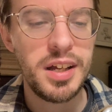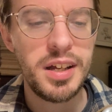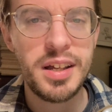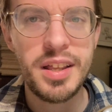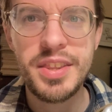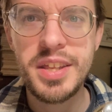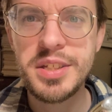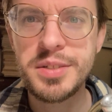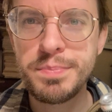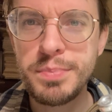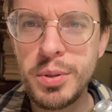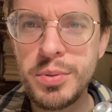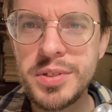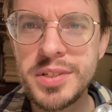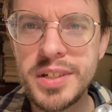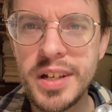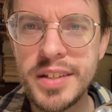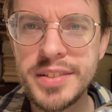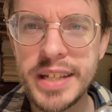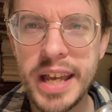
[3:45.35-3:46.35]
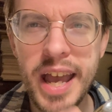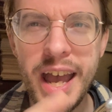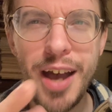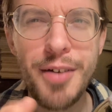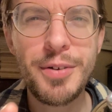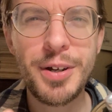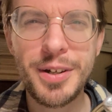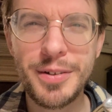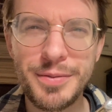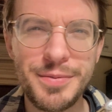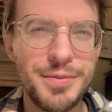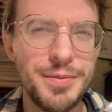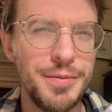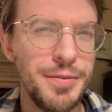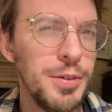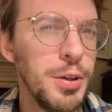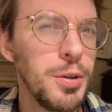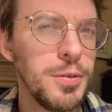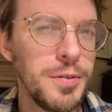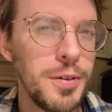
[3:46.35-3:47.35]
These boot studs, I have a
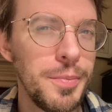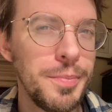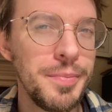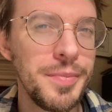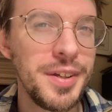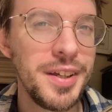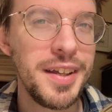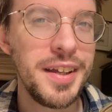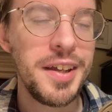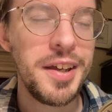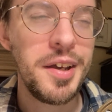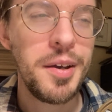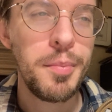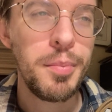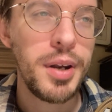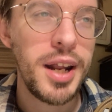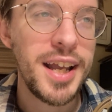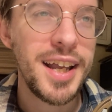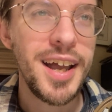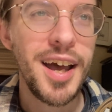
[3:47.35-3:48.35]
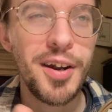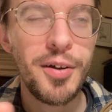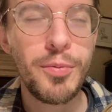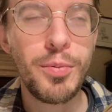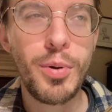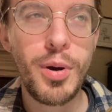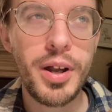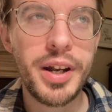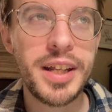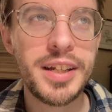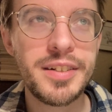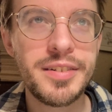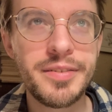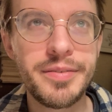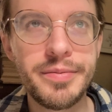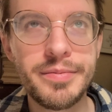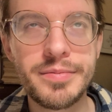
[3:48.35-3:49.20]
few of them, but I kind of wanted